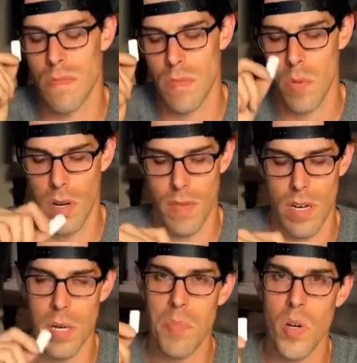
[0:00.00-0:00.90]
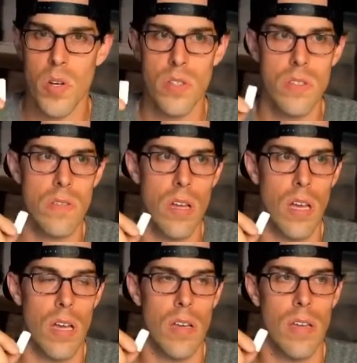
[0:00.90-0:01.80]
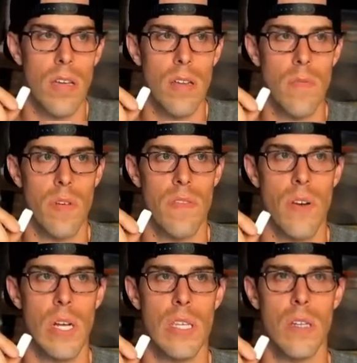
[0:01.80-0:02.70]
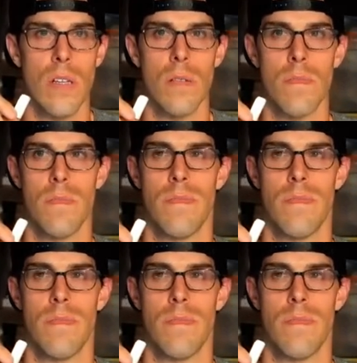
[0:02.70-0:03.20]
but whatever. It burns with very little.